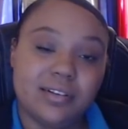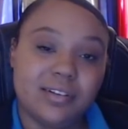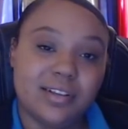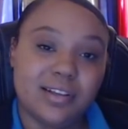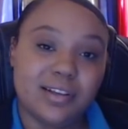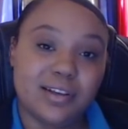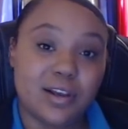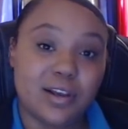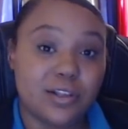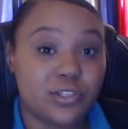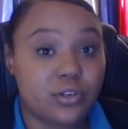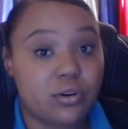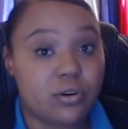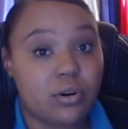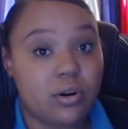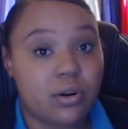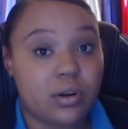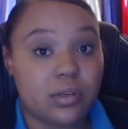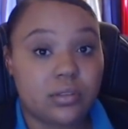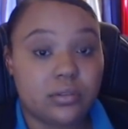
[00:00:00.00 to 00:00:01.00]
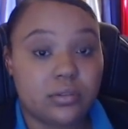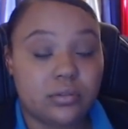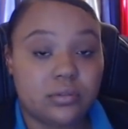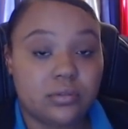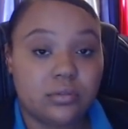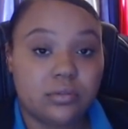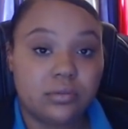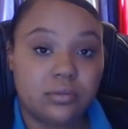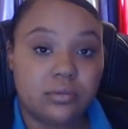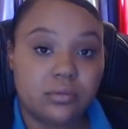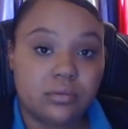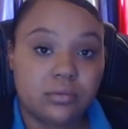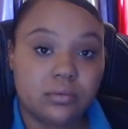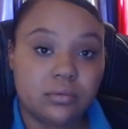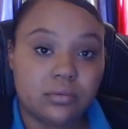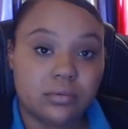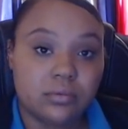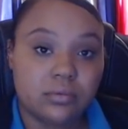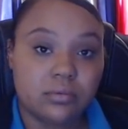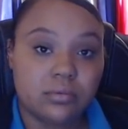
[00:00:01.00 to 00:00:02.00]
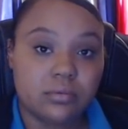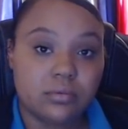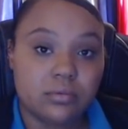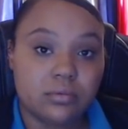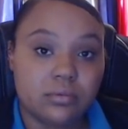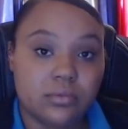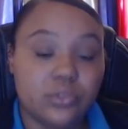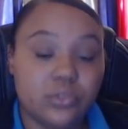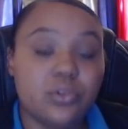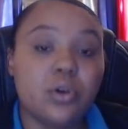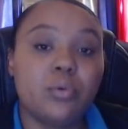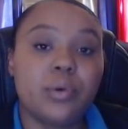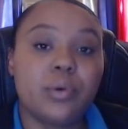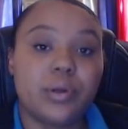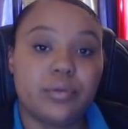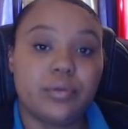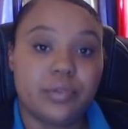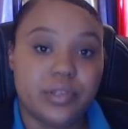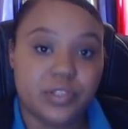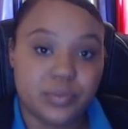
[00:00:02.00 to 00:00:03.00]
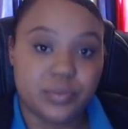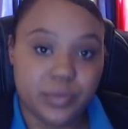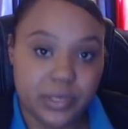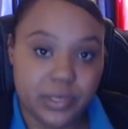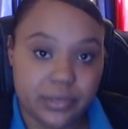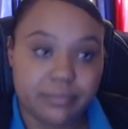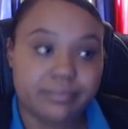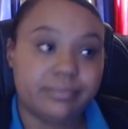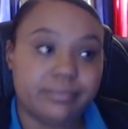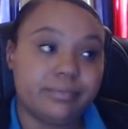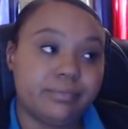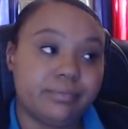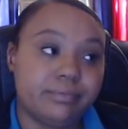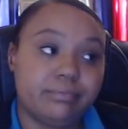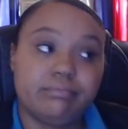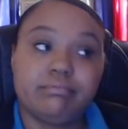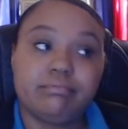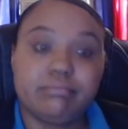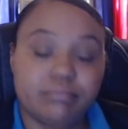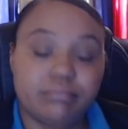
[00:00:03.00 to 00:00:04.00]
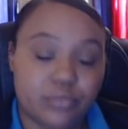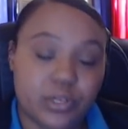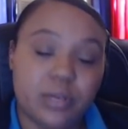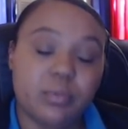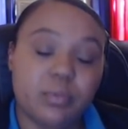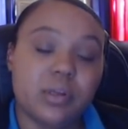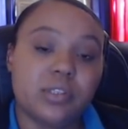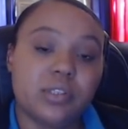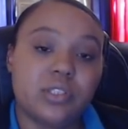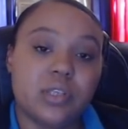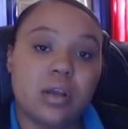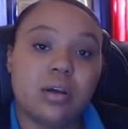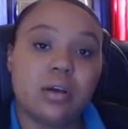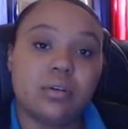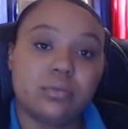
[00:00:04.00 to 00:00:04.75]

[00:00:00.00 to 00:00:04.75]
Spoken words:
I called your card. You know where to reach me. Pretty much so.